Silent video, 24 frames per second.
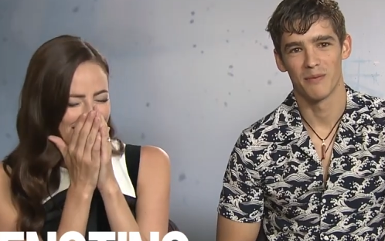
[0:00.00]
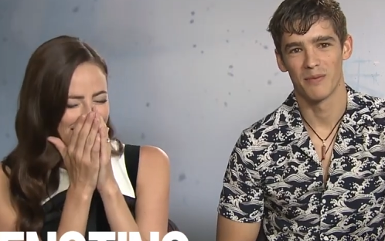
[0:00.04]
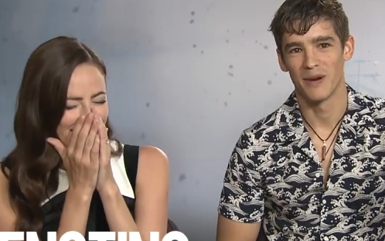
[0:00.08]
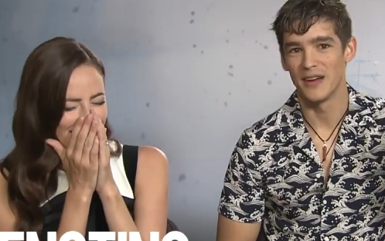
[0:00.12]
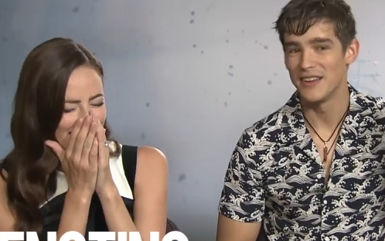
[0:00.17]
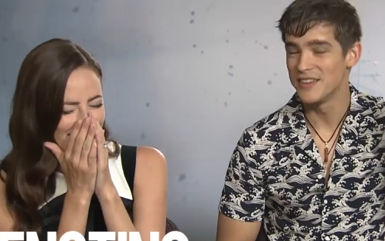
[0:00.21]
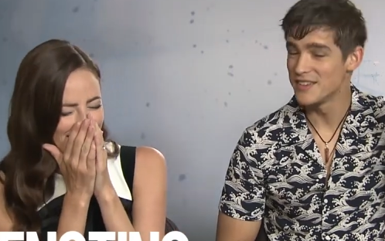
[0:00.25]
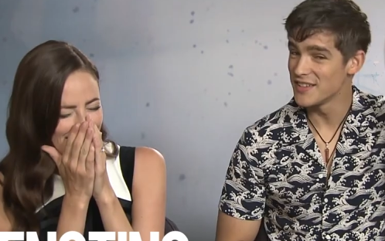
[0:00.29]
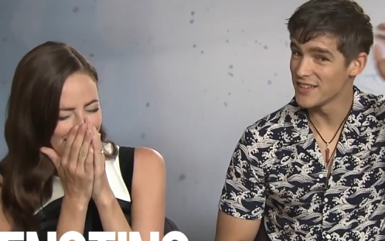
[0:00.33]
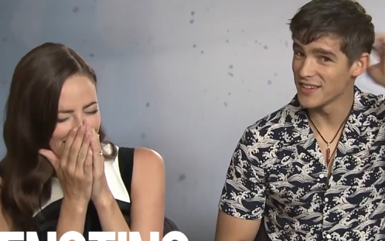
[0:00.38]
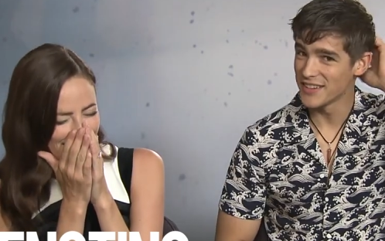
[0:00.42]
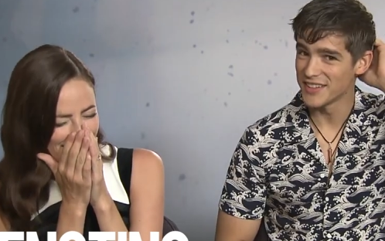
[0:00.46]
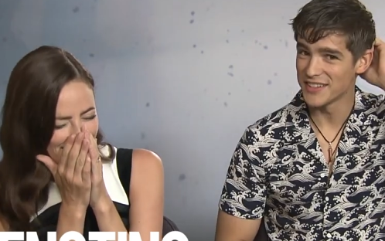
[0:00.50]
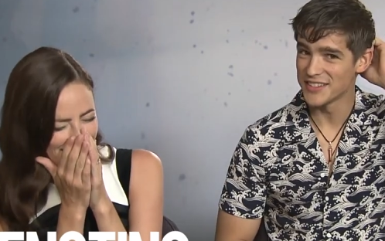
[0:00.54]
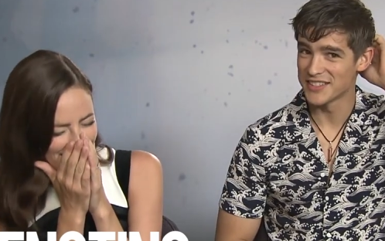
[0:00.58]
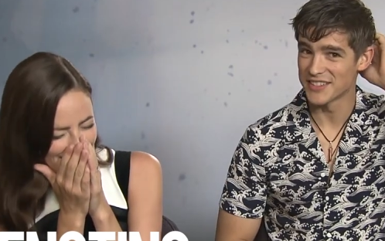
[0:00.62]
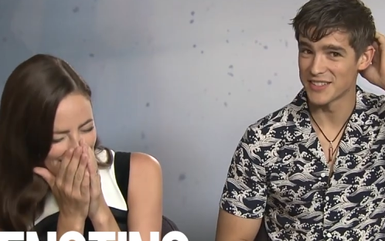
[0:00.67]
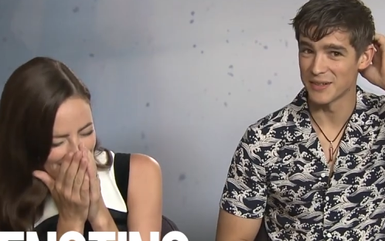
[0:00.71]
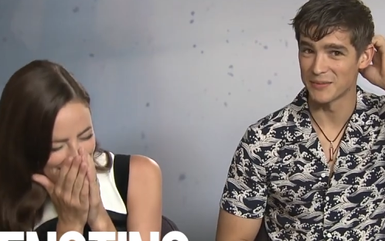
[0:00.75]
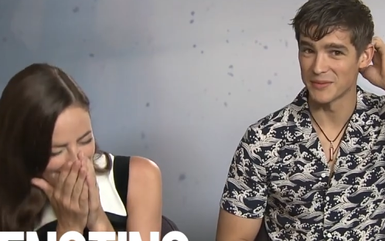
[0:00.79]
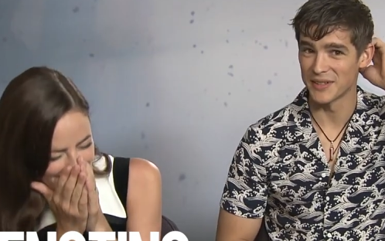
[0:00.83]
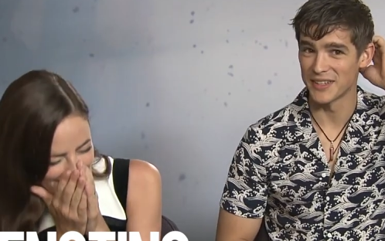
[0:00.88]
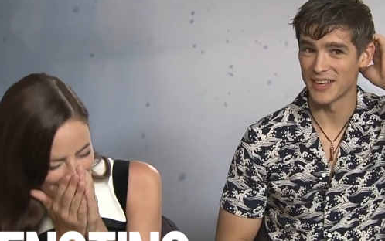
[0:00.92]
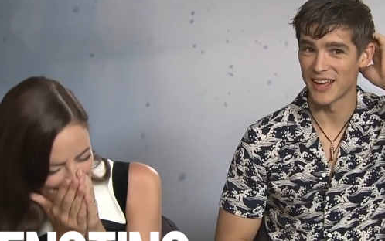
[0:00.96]
Speaker 1: painting is
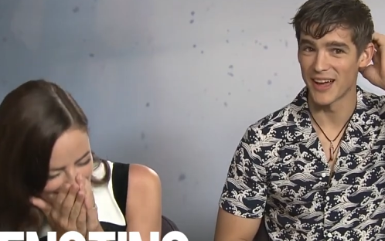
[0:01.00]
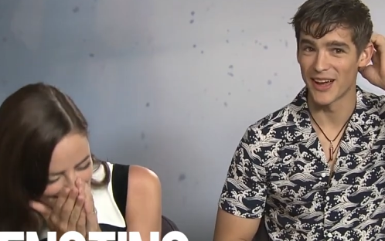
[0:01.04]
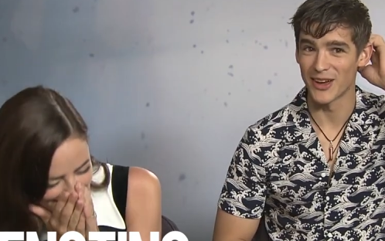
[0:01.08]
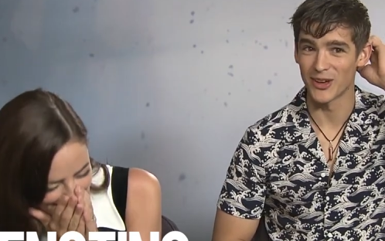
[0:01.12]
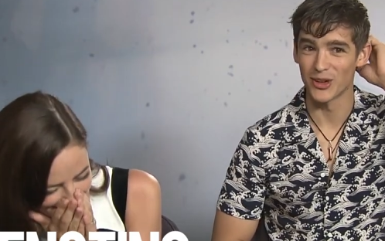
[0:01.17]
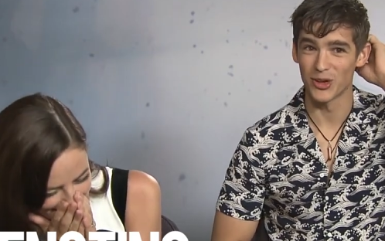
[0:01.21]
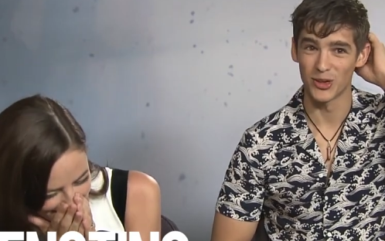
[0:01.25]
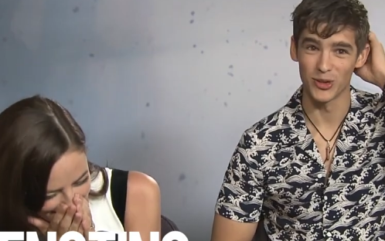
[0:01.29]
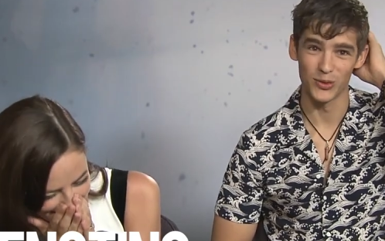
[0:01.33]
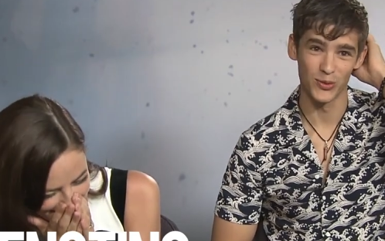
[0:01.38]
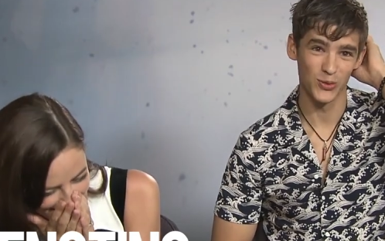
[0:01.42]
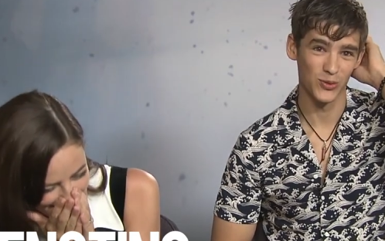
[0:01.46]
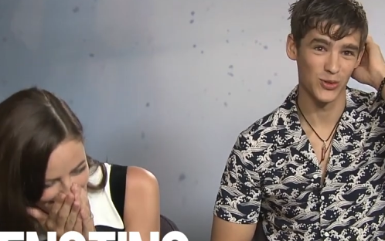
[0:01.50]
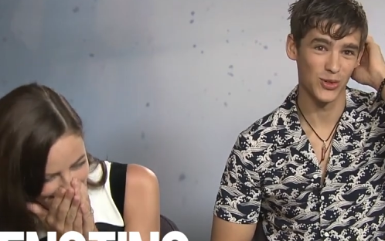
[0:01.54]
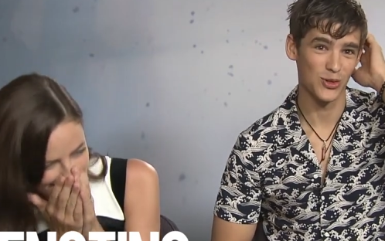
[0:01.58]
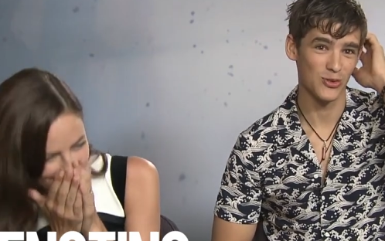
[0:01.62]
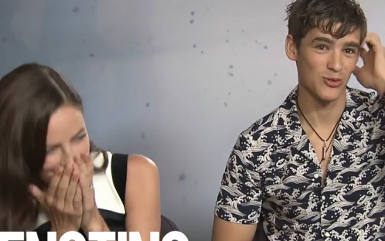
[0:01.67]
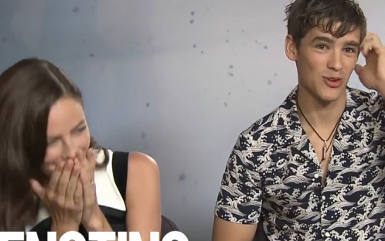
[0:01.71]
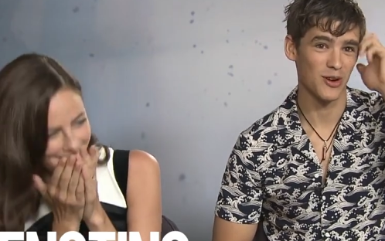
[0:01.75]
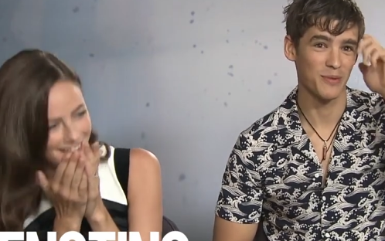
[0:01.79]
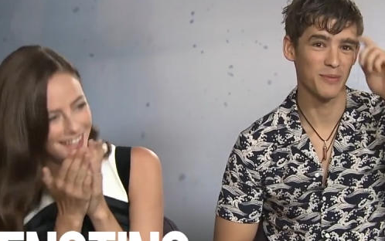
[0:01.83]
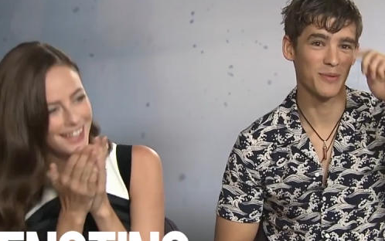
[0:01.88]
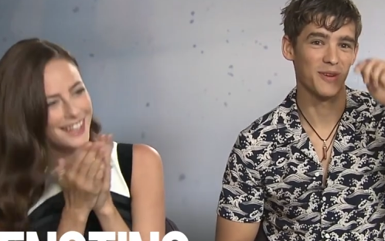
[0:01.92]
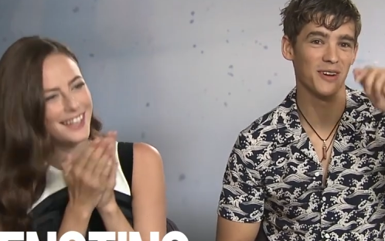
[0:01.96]
something hanging on the wall
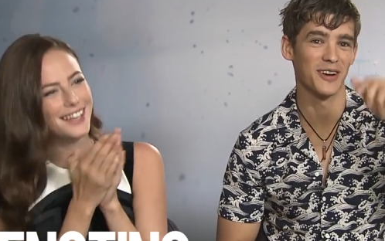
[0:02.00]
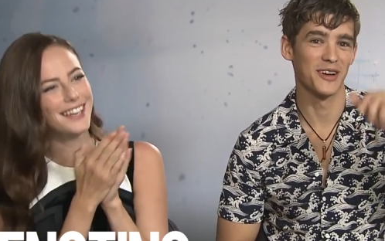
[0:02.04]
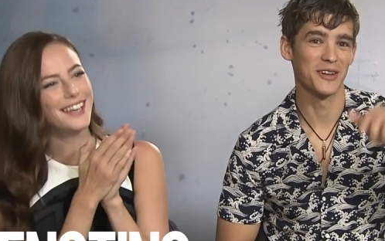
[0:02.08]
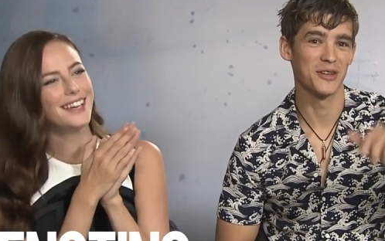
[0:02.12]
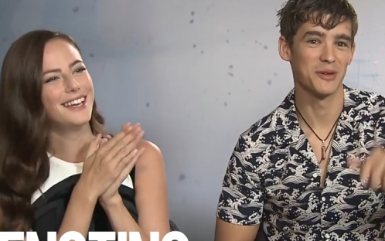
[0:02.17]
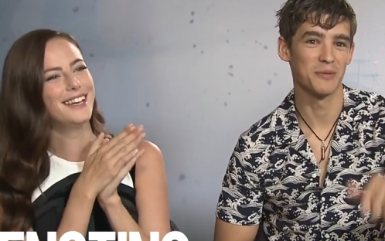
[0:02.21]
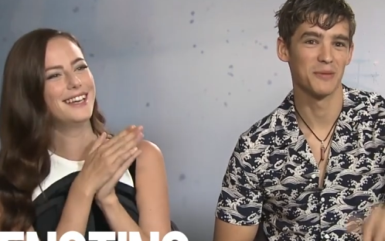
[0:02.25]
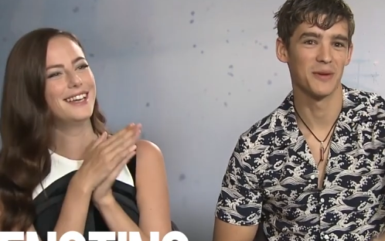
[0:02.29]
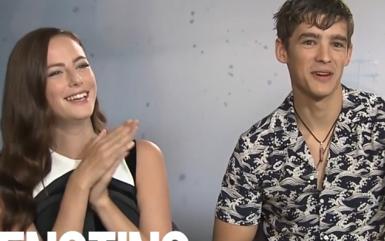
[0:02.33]
right behind you,